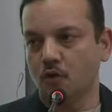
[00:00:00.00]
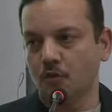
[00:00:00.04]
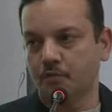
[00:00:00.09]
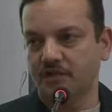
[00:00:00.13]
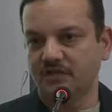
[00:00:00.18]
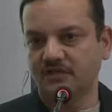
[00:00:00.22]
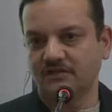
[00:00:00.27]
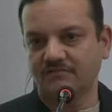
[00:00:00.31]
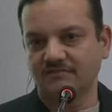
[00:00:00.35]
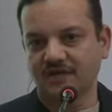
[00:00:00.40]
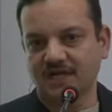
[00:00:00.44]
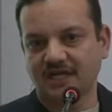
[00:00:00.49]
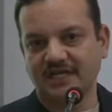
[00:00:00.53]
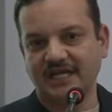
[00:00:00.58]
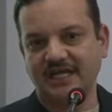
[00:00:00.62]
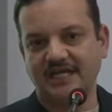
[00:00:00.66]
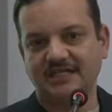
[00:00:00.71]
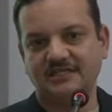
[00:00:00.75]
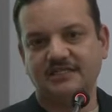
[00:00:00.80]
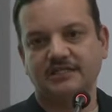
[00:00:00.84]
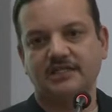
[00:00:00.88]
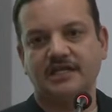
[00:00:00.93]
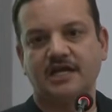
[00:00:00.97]
open the
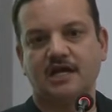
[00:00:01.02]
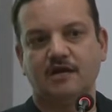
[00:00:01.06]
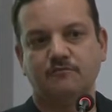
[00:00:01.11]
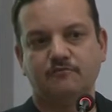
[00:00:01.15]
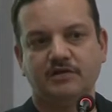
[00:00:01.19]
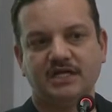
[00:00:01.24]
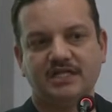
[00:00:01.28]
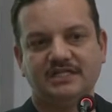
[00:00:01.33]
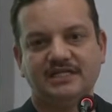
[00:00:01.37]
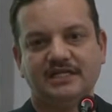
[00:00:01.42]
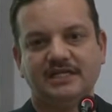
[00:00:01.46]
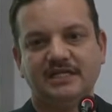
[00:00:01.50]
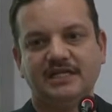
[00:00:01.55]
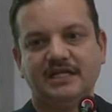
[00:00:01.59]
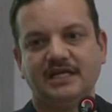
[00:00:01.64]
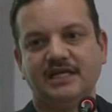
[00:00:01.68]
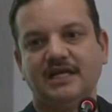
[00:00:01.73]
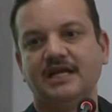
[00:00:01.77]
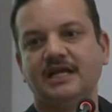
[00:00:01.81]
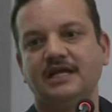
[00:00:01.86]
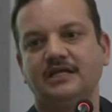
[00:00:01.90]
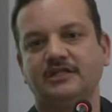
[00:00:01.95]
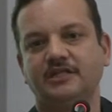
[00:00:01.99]
floodgates. They
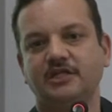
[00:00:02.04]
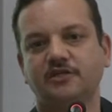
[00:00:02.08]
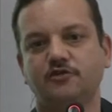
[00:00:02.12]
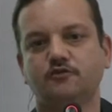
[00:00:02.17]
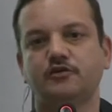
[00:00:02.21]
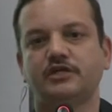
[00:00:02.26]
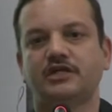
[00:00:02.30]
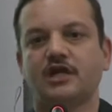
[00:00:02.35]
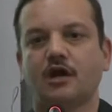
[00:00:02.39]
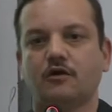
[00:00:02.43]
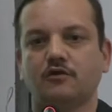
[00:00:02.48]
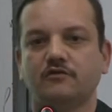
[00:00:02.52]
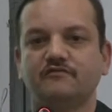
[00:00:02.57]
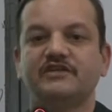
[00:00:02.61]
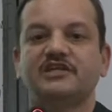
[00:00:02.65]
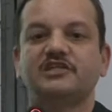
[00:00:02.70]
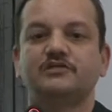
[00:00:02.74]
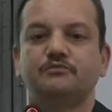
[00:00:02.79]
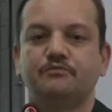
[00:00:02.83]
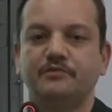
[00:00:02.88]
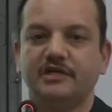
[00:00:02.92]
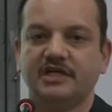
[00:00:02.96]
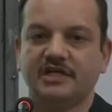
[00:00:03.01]
do it out of
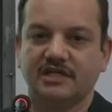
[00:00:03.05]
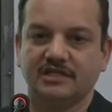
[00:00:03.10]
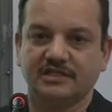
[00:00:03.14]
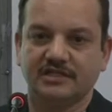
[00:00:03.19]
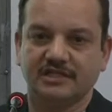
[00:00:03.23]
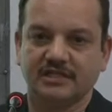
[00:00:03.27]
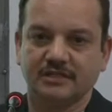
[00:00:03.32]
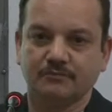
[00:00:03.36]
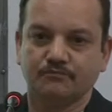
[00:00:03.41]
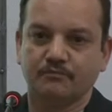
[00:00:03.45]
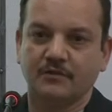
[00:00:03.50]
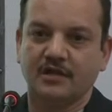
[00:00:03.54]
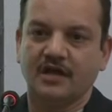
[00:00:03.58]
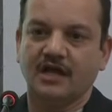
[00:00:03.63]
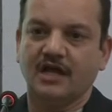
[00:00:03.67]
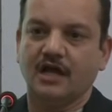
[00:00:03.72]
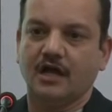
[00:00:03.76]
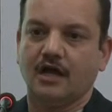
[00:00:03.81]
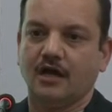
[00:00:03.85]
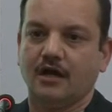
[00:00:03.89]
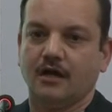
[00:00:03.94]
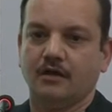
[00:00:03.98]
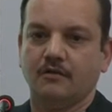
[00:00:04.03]
experience.
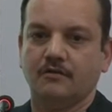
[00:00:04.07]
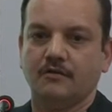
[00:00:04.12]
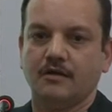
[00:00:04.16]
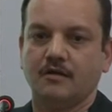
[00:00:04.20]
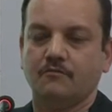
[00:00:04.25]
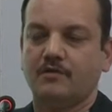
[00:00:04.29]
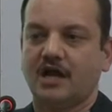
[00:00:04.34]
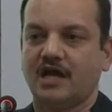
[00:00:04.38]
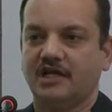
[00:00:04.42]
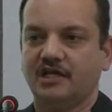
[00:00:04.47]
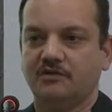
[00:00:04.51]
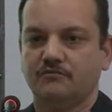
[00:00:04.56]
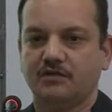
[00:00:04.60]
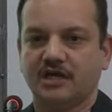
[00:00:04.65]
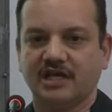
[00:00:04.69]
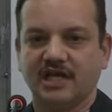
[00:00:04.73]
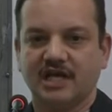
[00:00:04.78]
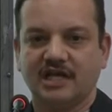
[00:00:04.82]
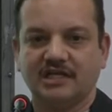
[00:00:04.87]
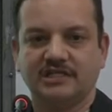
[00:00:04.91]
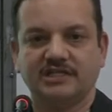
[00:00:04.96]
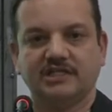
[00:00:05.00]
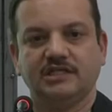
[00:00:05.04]
Pani bad
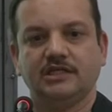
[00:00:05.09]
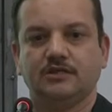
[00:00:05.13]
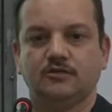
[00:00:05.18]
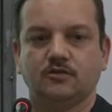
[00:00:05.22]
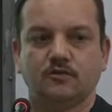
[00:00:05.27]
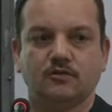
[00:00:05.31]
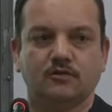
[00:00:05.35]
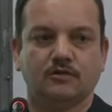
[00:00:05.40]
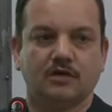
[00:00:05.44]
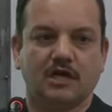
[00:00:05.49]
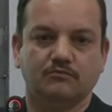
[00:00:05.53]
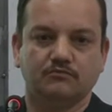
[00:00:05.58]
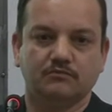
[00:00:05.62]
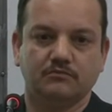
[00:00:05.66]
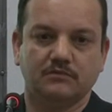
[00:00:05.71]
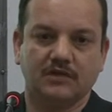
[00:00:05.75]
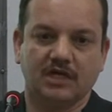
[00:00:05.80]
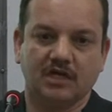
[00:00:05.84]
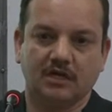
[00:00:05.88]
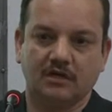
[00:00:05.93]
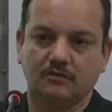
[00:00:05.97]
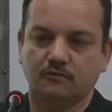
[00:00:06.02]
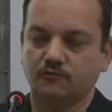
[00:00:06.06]
gaya ji, to
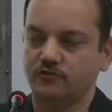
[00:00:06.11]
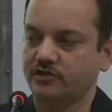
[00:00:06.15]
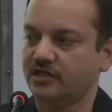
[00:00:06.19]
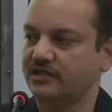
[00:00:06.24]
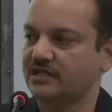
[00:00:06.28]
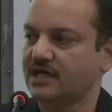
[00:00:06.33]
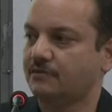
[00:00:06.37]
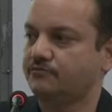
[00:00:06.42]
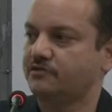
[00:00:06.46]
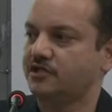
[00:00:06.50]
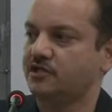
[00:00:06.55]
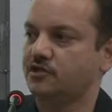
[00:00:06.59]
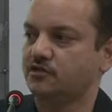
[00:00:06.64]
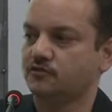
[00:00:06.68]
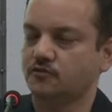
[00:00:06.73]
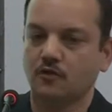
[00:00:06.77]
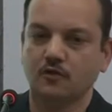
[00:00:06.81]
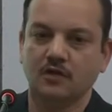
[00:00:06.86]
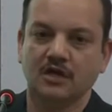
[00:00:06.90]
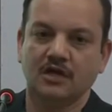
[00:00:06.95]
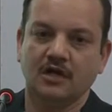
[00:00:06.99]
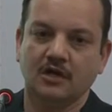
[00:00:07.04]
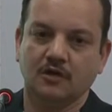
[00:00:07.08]
hum us hisab se
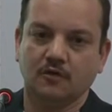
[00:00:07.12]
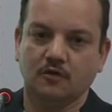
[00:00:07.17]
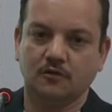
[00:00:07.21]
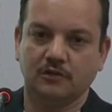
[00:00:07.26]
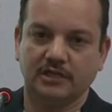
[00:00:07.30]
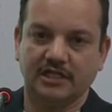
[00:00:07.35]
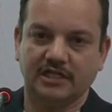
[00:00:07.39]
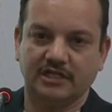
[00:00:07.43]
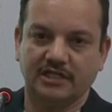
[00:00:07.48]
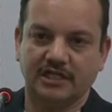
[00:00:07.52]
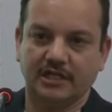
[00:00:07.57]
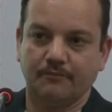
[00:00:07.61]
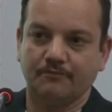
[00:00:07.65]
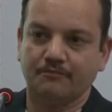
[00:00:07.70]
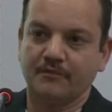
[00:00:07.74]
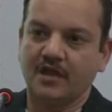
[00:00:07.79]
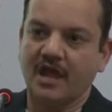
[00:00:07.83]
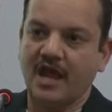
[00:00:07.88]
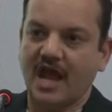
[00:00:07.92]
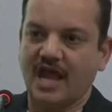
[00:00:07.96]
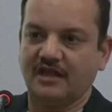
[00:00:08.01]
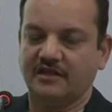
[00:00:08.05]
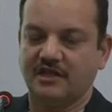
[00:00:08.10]
isko khol dete hain.
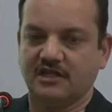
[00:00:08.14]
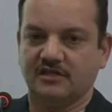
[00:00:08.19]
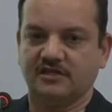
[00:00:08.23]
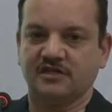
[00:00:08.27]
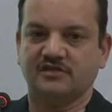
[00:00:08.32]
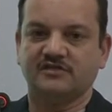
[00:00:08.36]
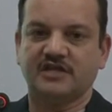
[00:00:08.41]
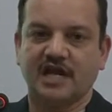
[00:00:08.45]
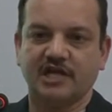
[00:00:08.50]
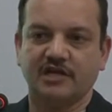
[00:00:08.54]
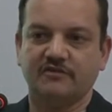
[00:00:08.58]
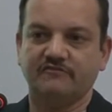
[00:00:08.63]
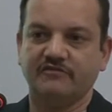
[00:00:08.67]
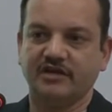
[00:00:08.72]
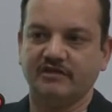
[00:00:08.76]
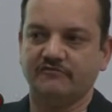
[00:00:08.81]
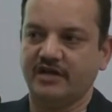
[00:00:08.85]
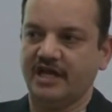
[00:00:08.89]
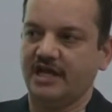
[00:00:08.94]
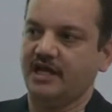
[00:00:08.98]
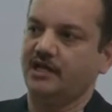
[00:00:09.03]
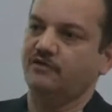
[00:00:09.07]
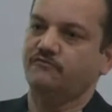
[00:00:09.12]
And there is a
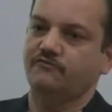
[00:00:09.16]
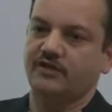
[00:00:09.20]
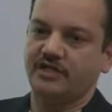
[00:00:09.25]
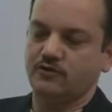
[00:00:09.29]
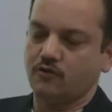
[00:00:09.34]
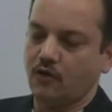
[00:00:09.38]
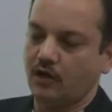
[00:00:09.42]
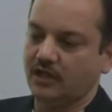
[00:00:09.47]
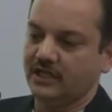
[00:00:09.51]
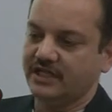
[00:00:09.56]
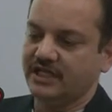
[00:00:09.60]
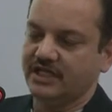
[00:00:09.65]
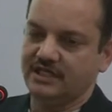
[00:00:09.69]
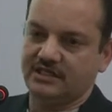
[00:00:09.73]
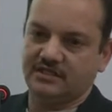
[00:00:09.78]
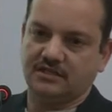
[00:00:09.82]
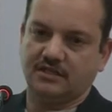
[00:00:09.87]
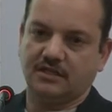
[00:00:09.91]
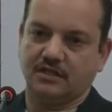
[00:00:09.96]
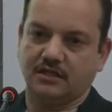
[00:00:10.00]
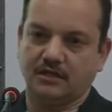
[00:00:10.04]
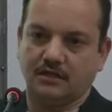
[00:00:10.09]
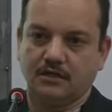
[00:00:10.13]
scientific way in which all
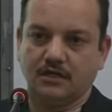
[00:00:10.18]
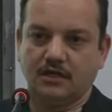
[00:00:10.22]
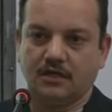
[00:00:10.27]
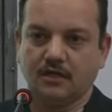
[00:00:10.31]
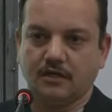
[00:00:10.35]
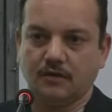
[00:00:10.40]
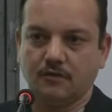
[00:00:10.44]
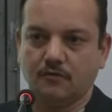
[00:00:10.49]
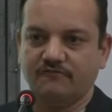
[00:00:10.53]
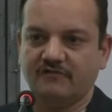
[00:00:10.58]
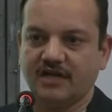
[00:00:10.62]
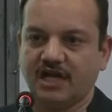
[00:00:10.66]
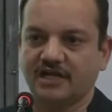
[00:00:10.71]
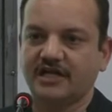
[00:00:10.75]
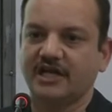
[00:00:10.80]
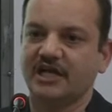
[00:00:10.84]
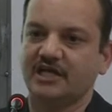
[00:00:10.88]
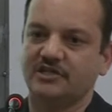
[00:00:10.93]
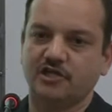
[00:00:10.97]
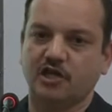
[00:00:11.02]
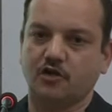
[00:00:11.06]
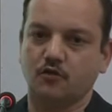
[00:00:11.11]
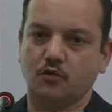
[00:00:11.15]
these
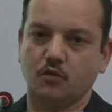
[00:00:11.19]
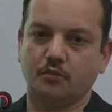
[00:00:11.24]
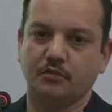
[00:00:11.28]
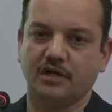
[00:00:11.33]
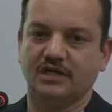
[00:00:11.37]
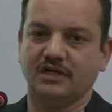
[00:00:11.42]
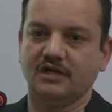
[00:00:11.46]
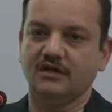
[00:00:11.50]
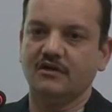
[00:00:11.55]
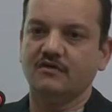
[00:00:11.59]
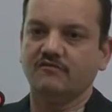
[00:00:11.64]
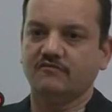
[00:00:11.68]
floodgates are opened.